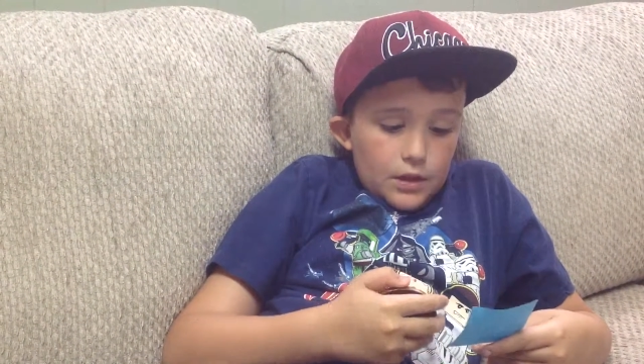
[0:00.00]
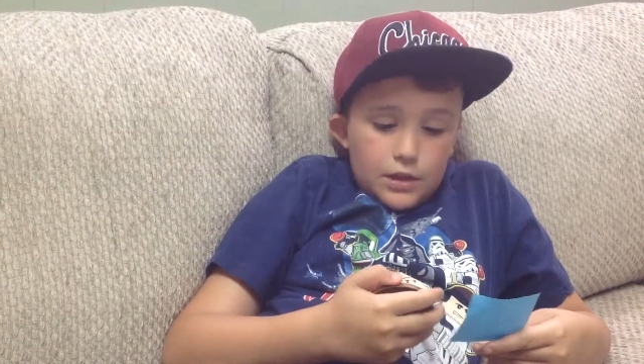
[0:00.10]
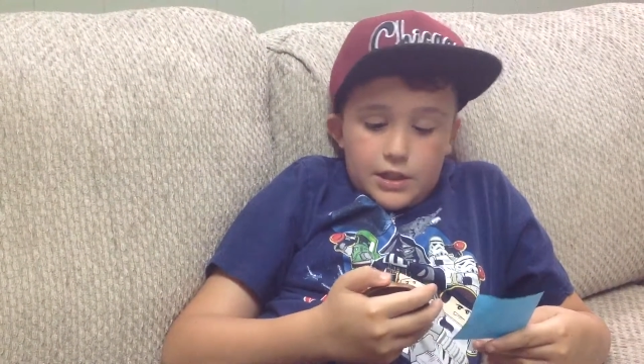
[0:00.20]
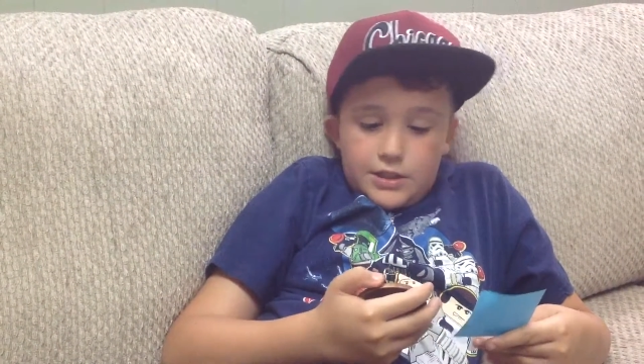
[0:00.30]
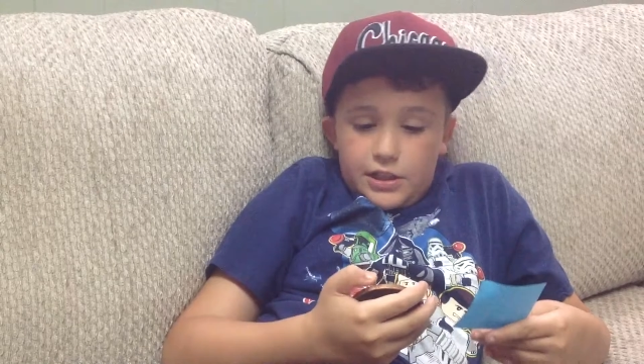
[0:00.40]

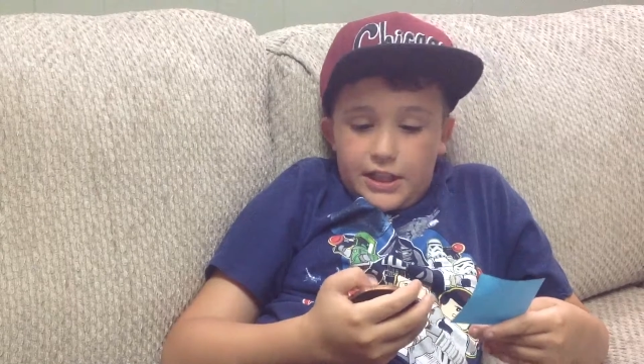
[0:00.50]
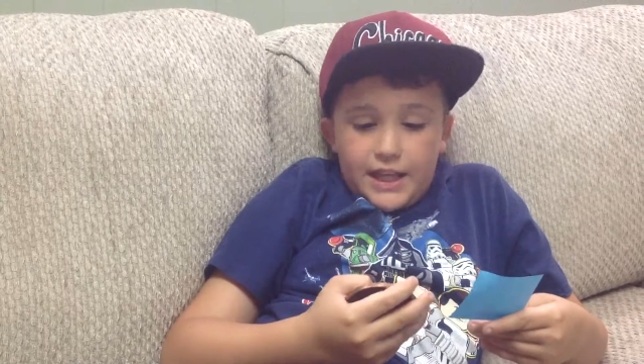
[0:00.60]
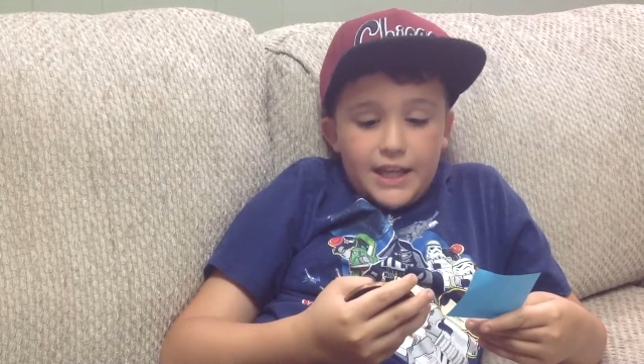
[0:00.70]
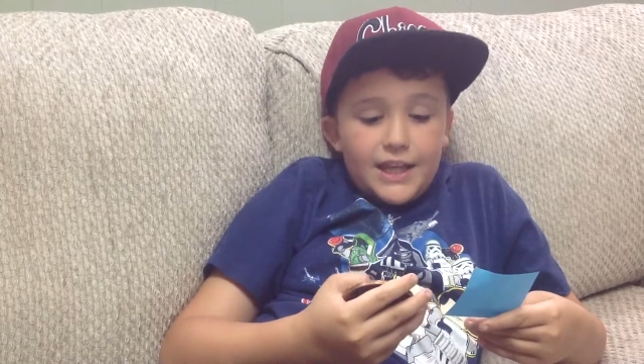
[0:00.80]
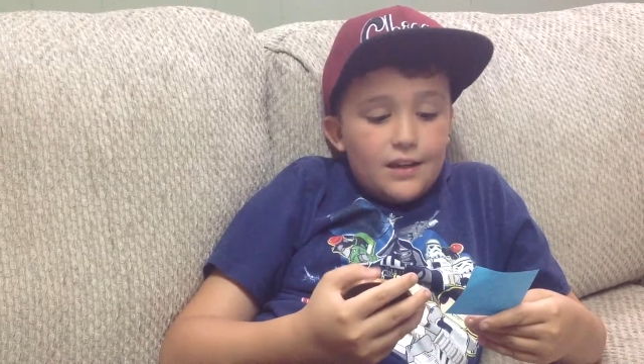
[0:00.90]
It's a
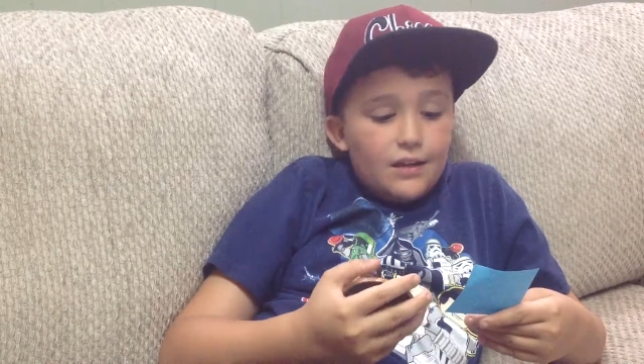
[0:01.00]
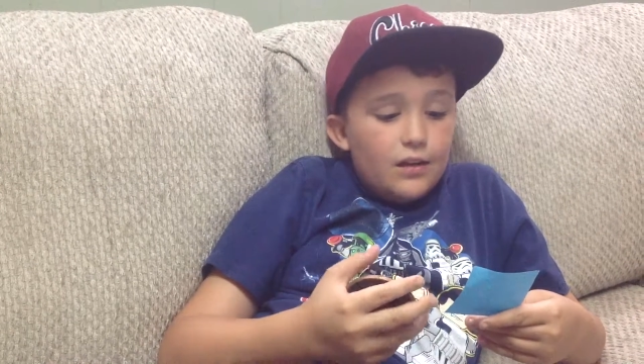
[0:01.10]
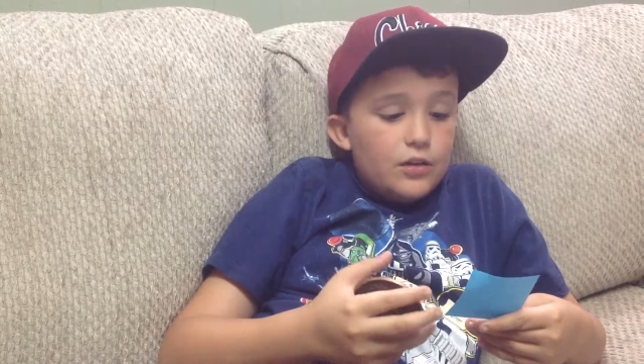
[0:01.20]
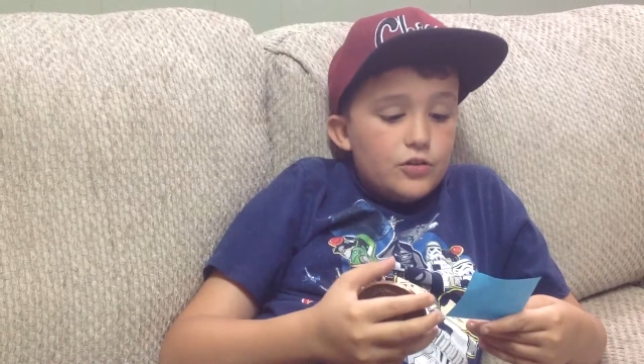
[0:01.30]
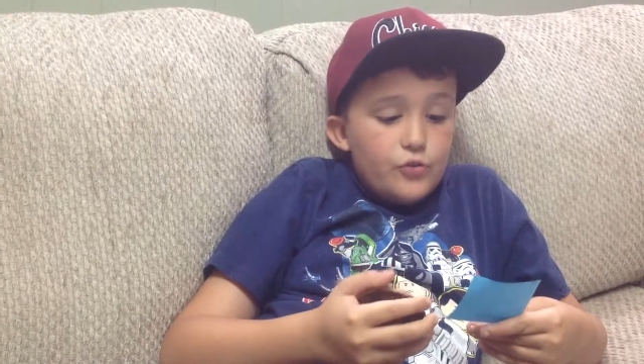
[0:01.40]
King
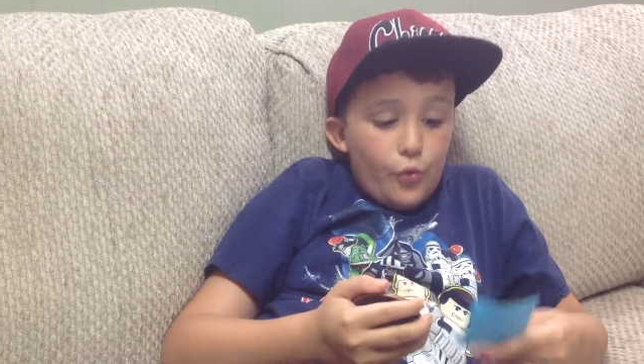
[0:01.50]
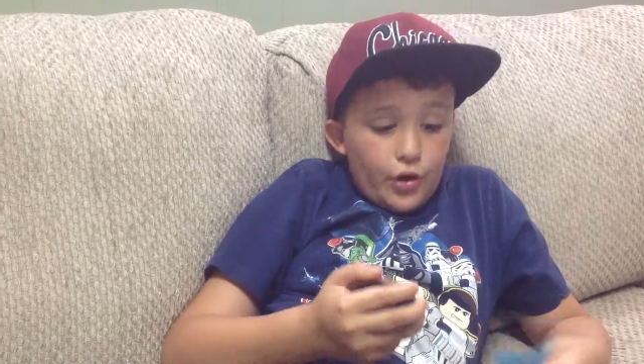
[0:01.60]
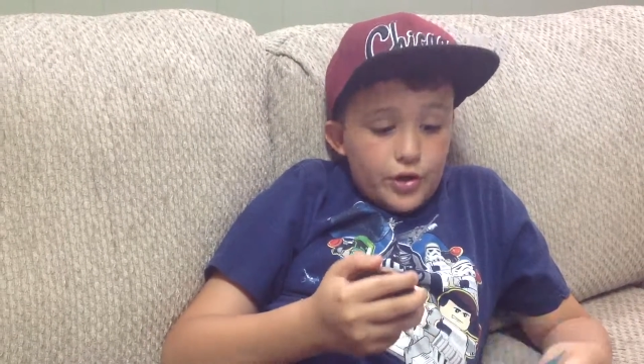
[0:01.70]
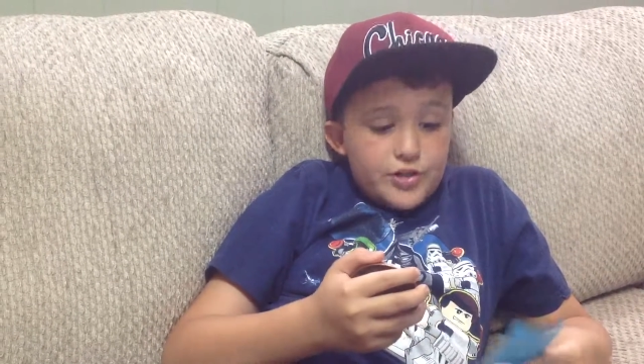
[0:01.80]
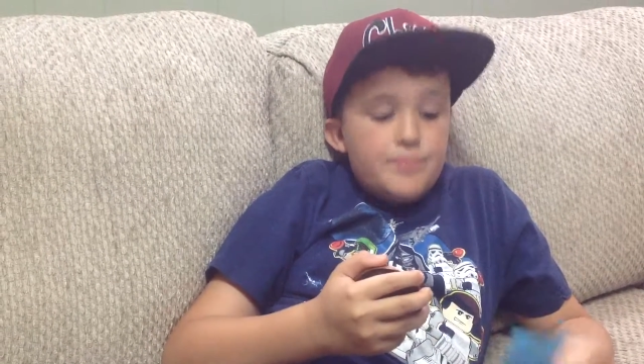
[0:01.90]

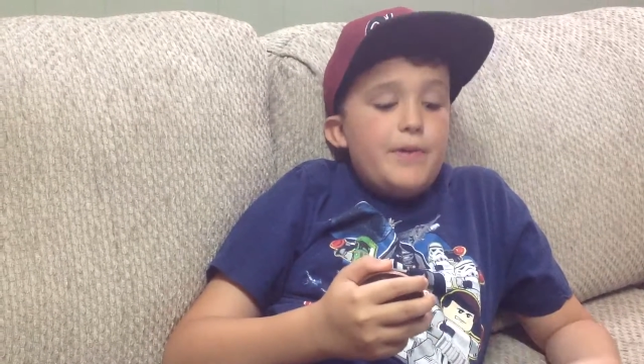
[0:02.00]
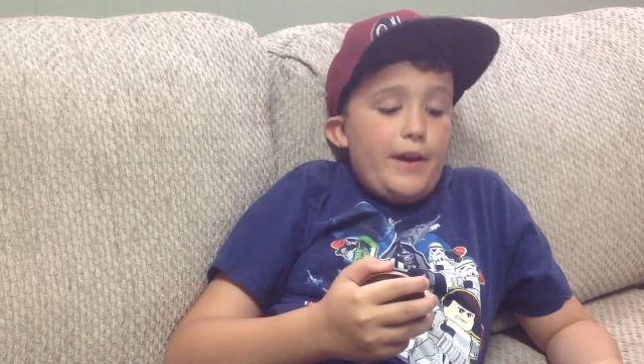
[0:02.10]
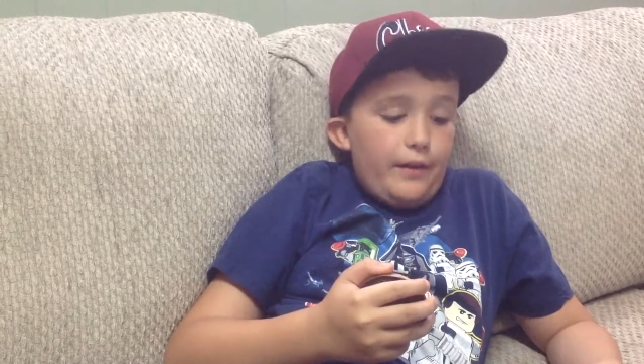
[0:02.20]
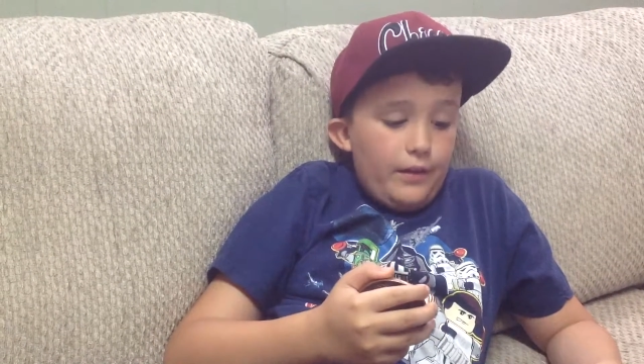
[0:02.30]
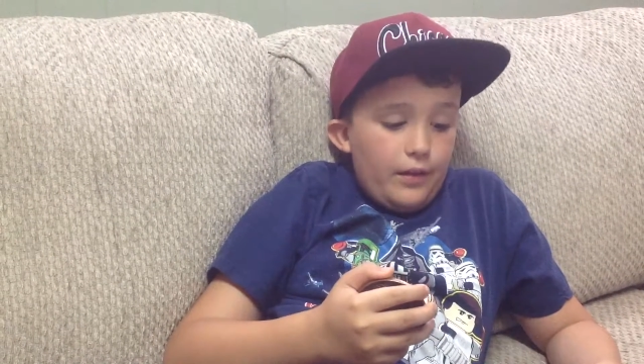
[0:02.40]
George
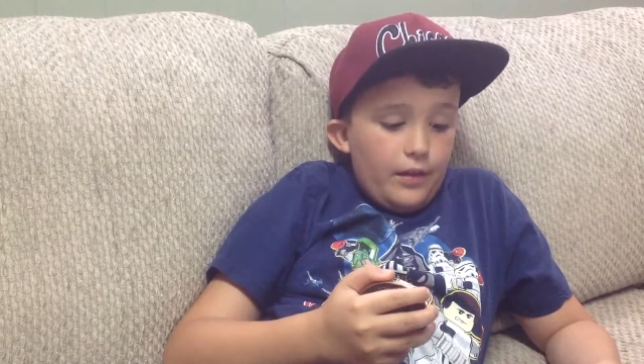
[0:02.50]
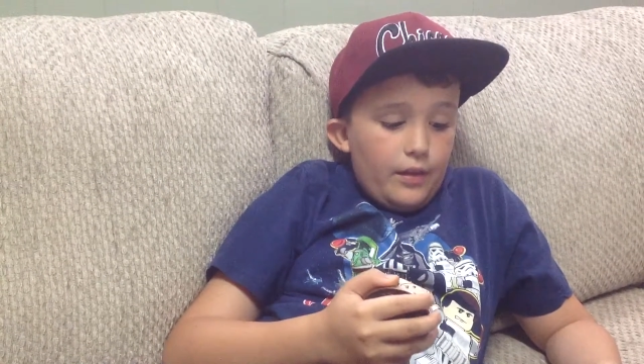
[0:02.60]
medal,